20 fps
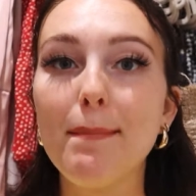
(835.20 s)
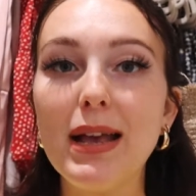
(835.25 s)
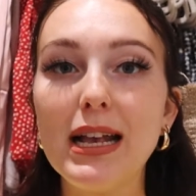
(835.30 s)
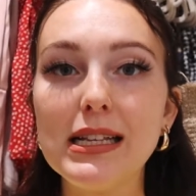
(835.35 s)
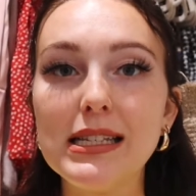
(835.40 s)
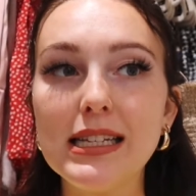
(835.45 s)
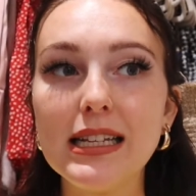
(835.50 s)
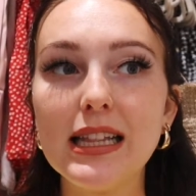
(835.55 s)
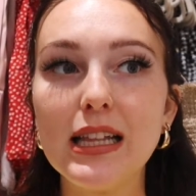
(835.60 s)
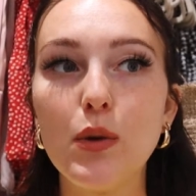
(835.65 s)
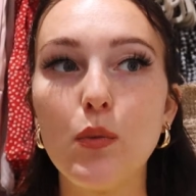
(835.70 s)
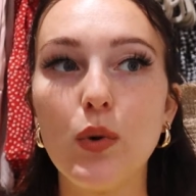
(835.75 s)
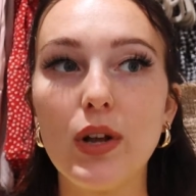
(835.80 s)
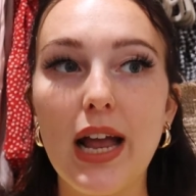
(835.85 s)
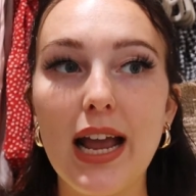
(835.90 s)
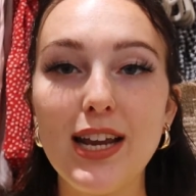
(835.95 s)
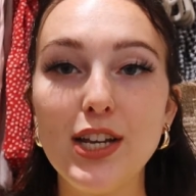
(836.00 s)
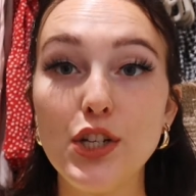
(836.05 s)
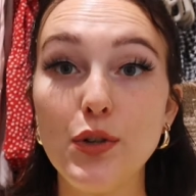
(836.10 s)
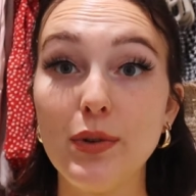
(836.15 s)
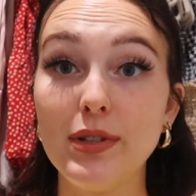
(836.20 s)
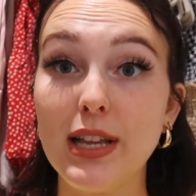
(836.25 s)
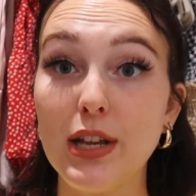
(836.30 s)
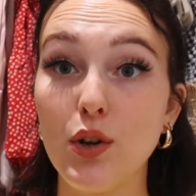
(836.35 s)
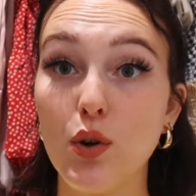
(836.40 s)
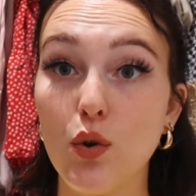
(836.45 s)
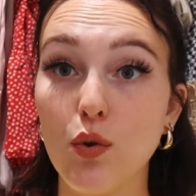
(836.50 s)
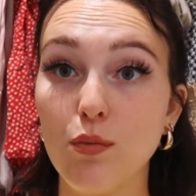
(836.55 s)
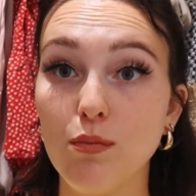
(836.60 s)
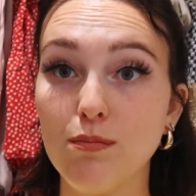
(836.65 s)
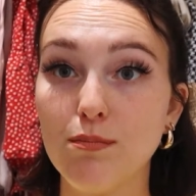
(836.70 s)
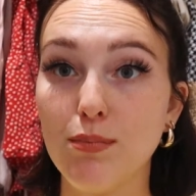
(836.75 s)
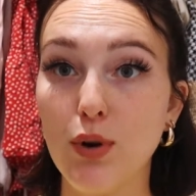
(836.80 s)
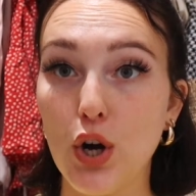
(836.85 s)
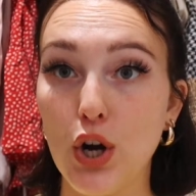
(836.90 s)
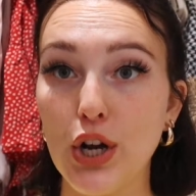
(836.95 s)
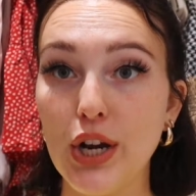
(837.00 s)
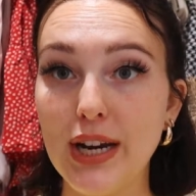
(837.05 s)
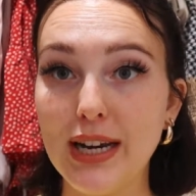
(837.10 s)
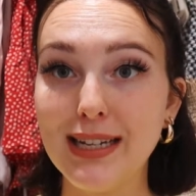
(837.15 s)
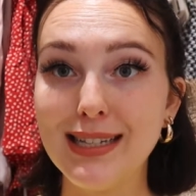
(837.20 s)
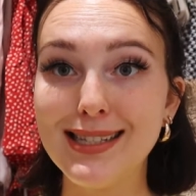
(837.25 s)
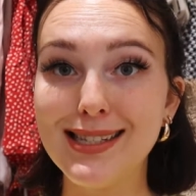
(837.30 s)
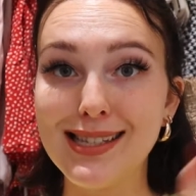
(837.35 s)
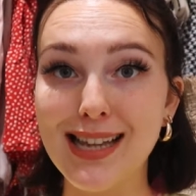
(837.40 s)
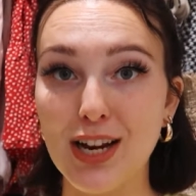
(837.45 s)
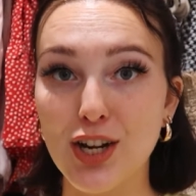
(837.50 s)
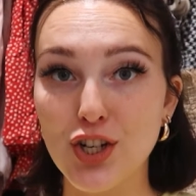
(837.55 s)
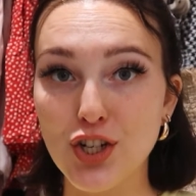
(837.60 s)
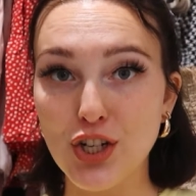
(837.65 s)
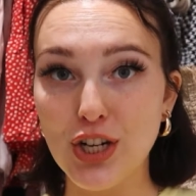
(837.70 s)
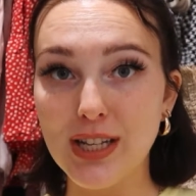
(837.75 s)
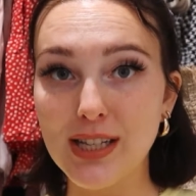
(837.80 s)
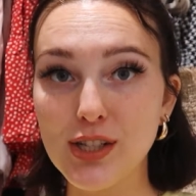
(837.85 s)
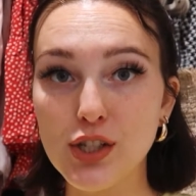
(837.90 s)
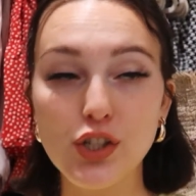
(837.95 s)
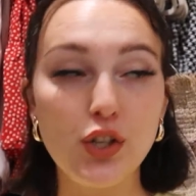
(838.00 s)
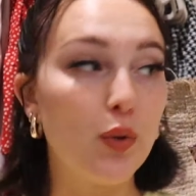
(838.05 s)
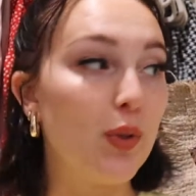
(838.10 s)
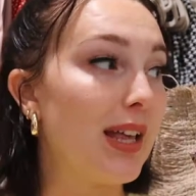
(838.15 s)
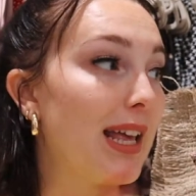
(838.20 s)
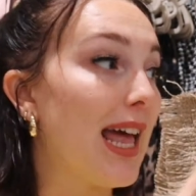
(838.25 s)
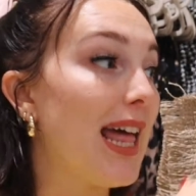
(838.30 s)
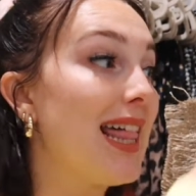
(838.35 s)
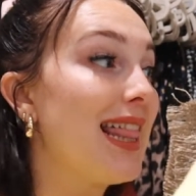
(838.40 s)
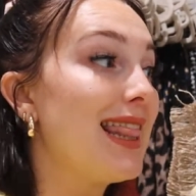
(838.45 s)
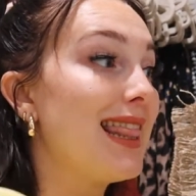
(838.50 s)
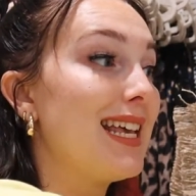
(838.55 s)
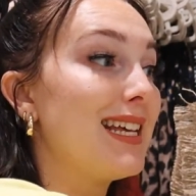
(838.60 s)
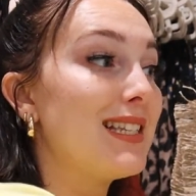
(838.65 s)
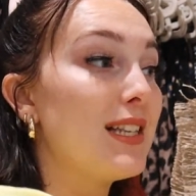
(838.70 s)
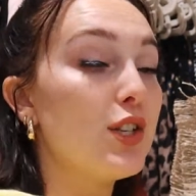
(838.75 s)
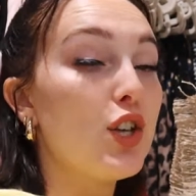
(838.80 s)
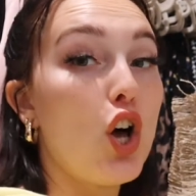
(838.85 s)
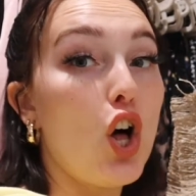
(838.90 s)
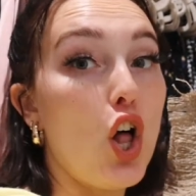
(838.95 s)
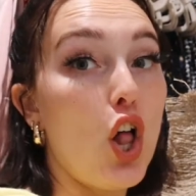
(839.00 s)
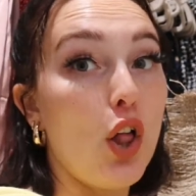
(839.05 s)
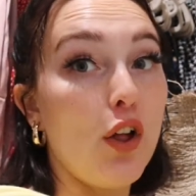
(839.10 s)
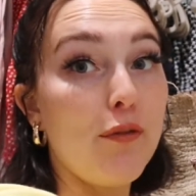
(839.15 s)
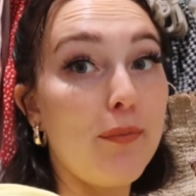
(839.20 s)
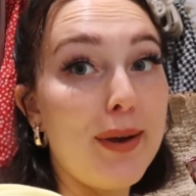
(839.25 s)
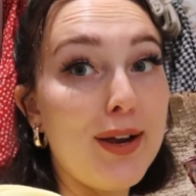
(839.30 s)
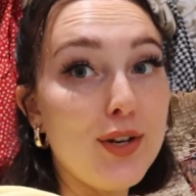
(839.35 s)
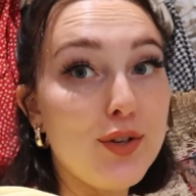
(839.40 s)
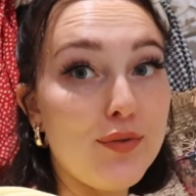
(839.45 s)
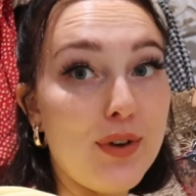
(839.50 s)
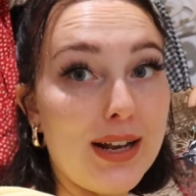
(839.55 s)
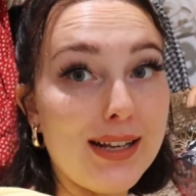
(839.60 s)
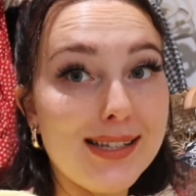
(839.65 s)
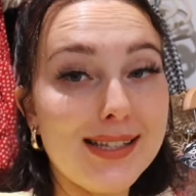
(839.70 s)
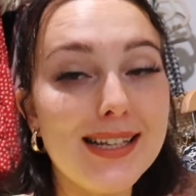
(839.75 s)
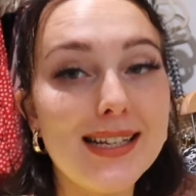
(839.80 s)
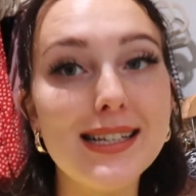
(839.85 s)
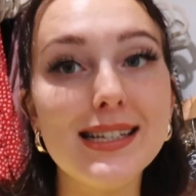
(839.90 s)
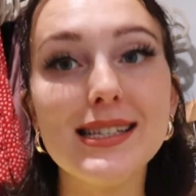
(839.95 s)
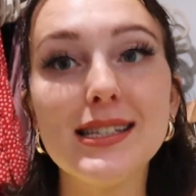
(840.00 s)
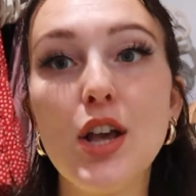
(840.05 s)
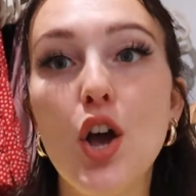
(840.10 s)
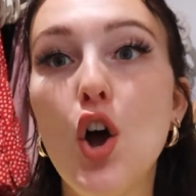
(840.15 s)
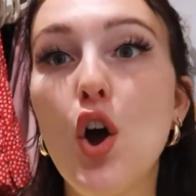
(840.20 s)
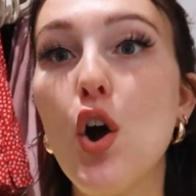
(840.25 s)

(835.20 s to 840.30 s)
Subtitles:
basically what I do is I put in sections. So like this is all of my dresses.